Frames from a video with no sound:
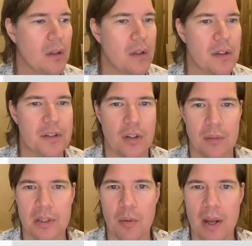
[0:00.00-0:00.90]
So let
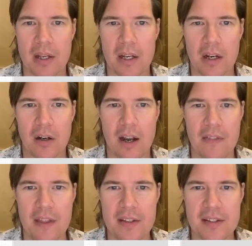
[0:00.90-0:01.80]
me go back here, and
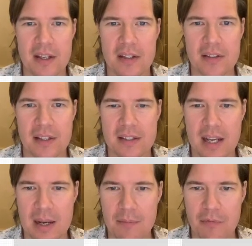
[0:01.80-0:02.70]
this is the
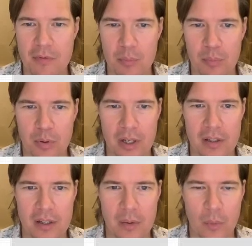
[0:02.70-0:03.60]
same footprint
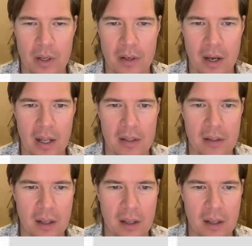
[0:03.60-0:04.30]
and whatnot.